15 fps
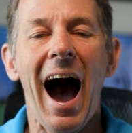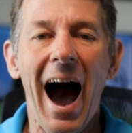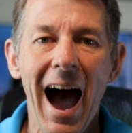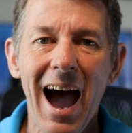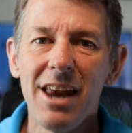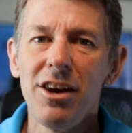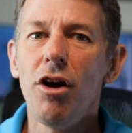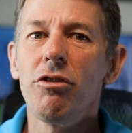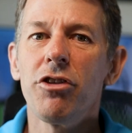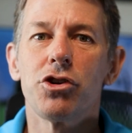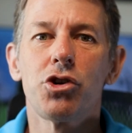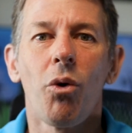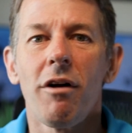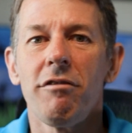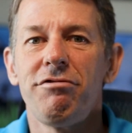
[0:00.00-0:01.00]
I know the
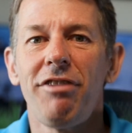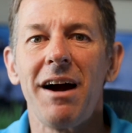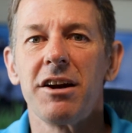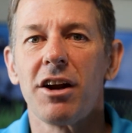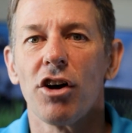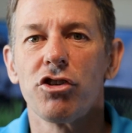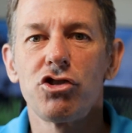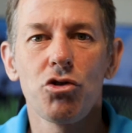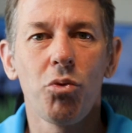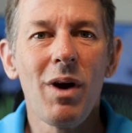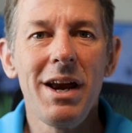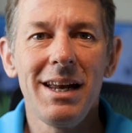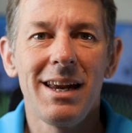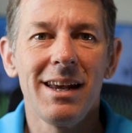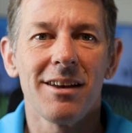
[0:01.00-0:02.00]
joy of finding a
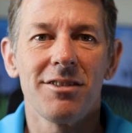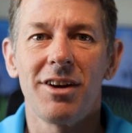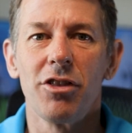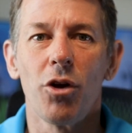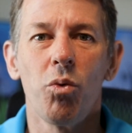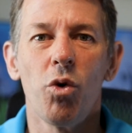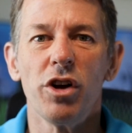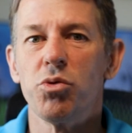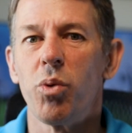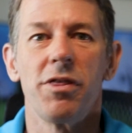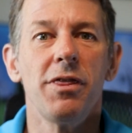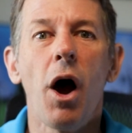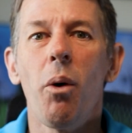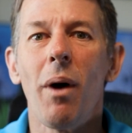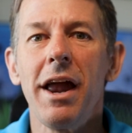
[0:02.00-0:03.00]
sweet disc in the woods with
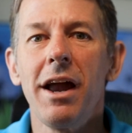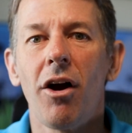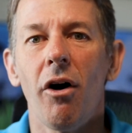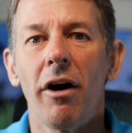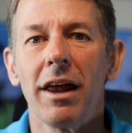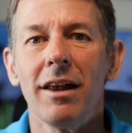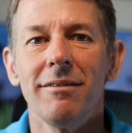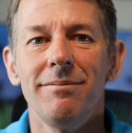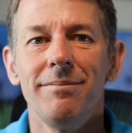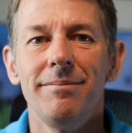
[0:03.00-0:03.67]
no ink on it,